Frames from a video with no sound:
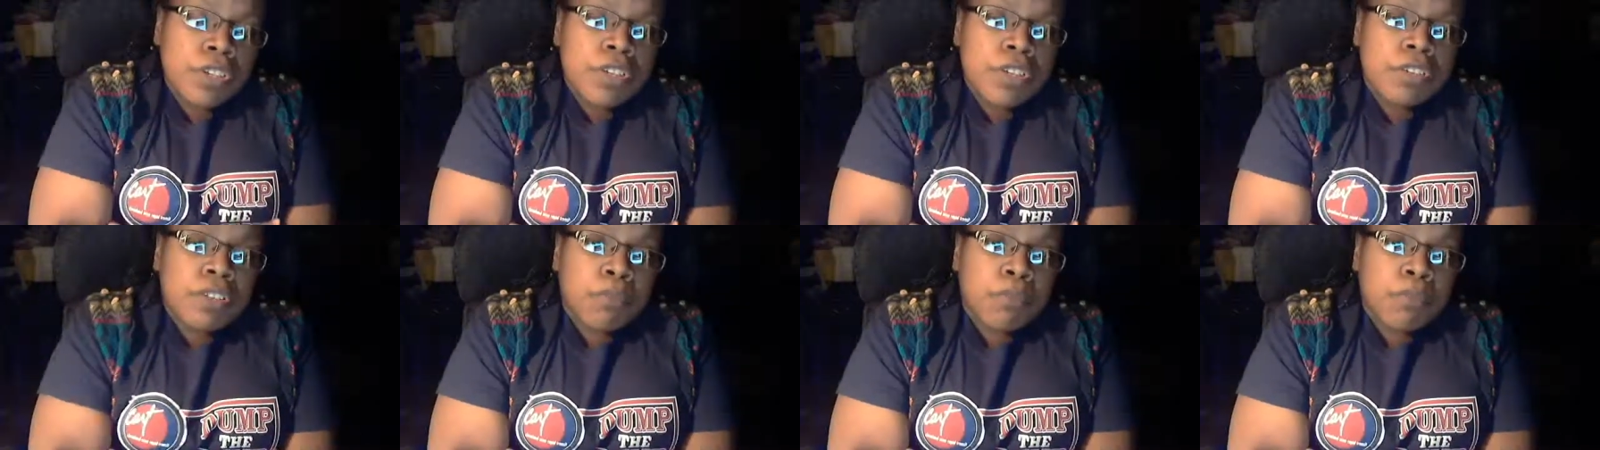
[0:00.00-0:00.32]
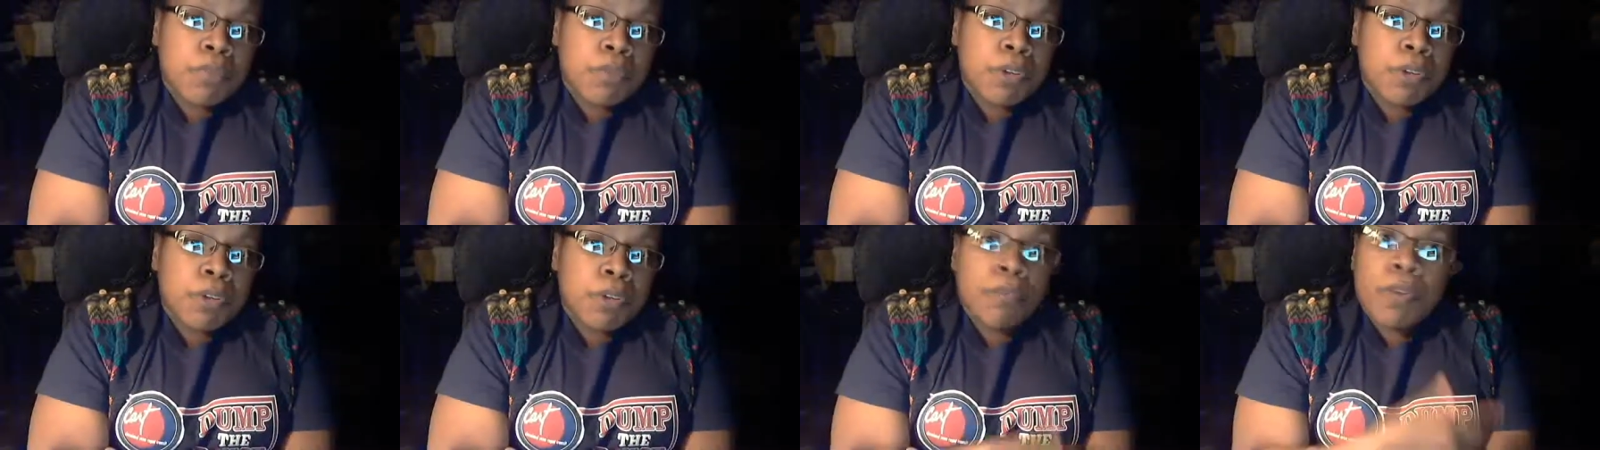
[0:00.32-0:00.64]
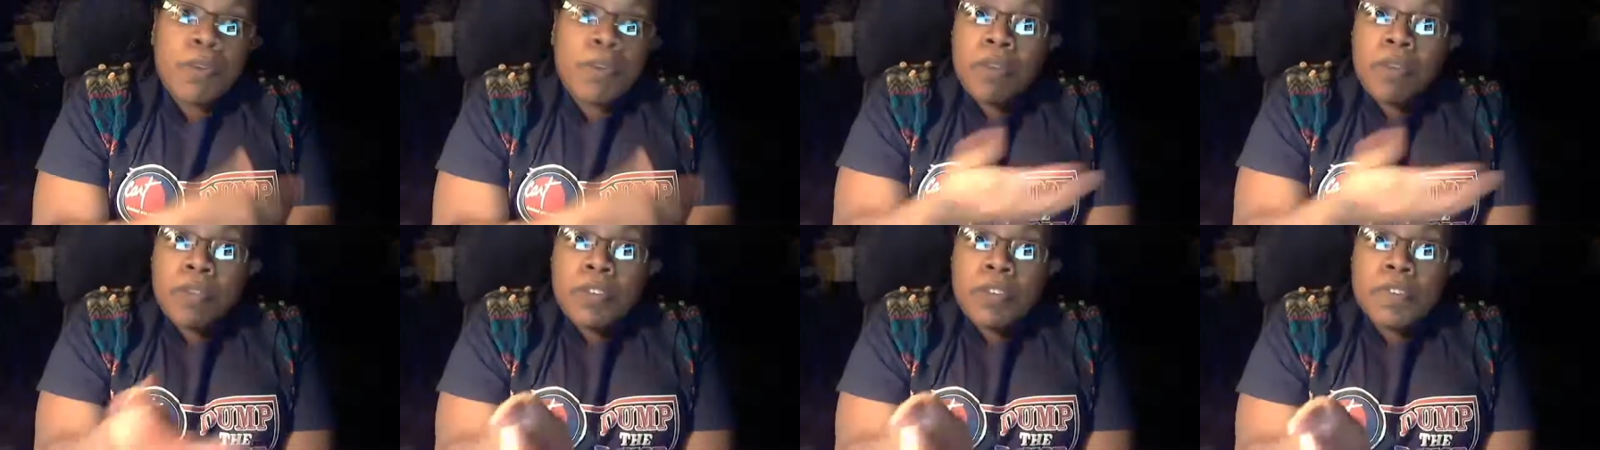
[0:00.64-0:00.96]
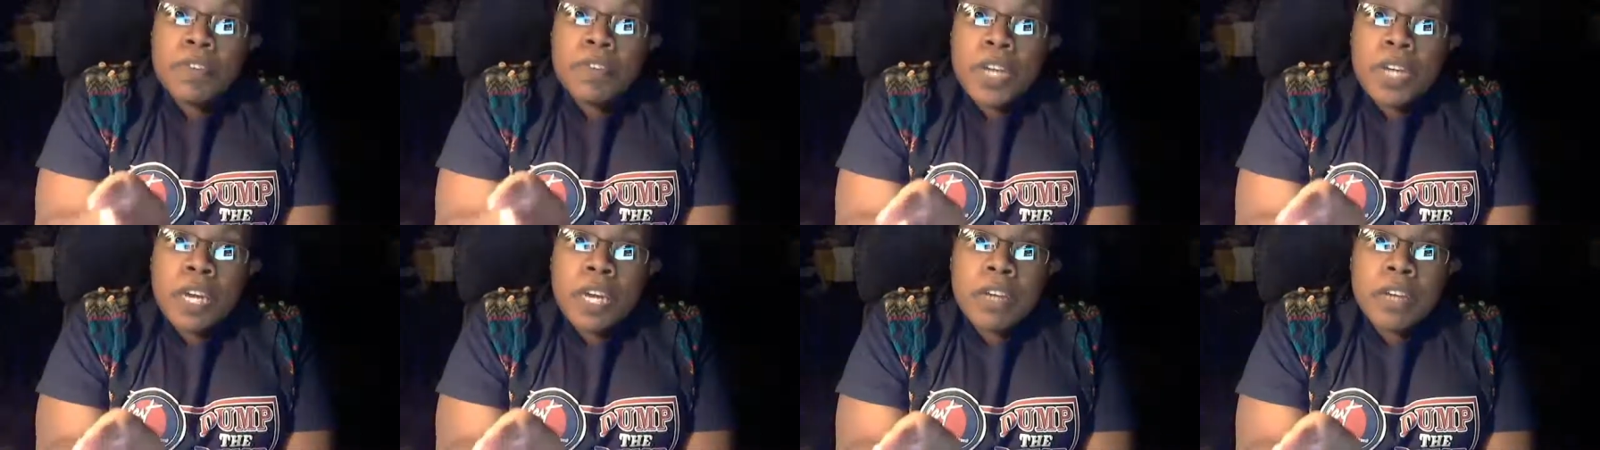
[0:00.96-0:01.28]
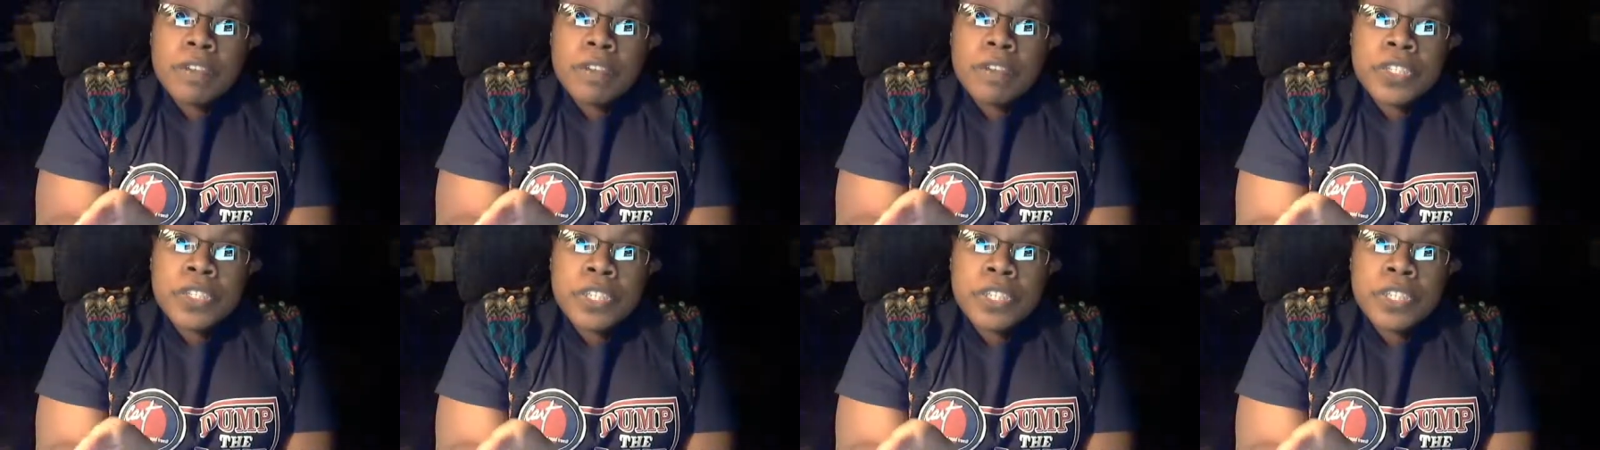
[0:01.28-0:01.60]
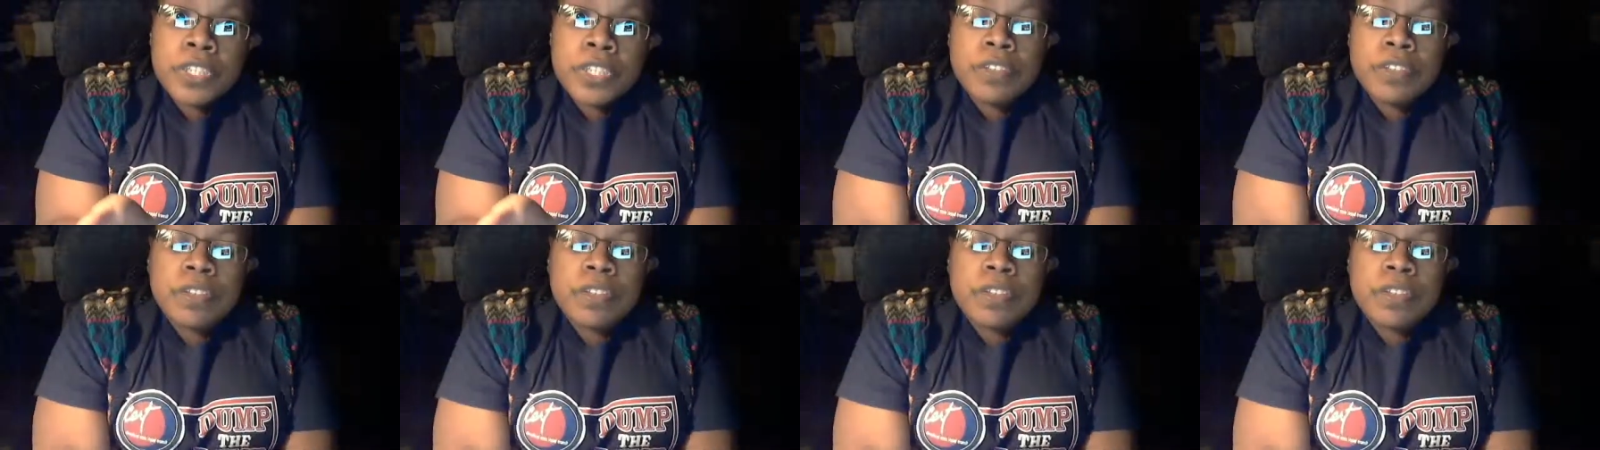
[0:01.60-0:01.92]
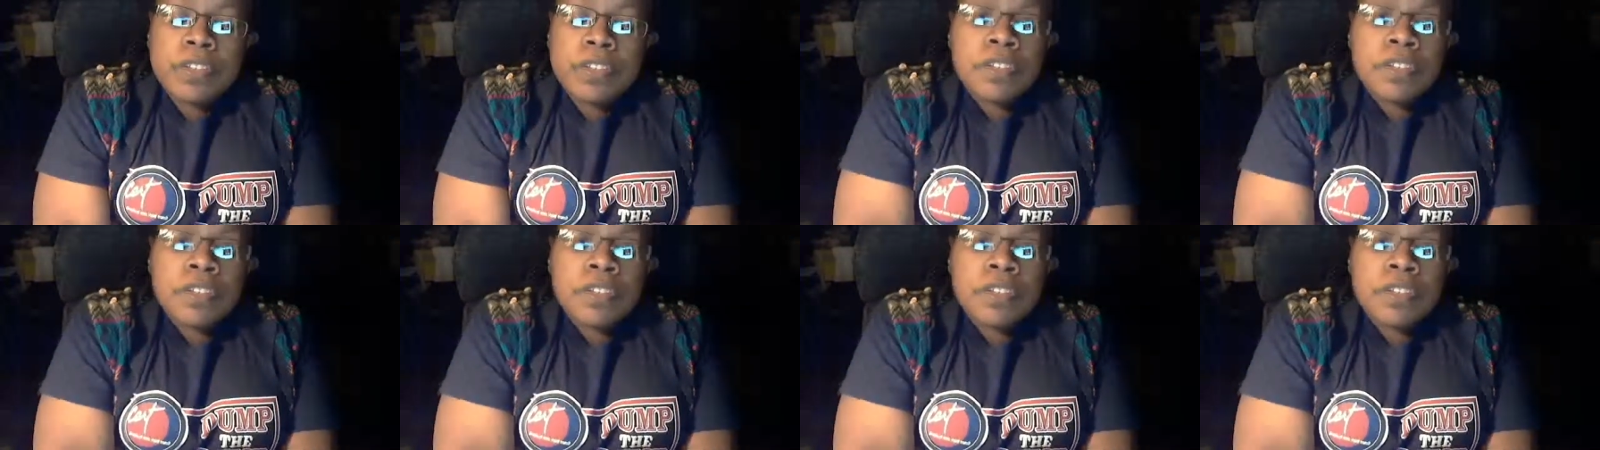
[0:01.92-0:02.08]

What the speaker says: of maybe why we even have Santa